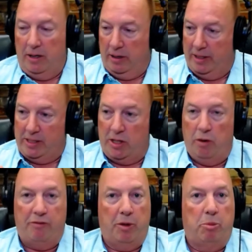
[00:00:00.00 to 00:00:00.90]
and lets go
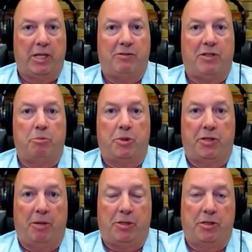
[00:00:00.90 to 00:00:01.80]
of the beliefs and
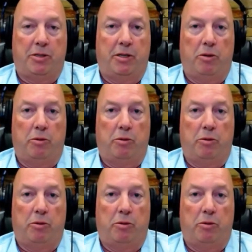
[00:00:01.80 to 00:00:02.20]
perceptions that no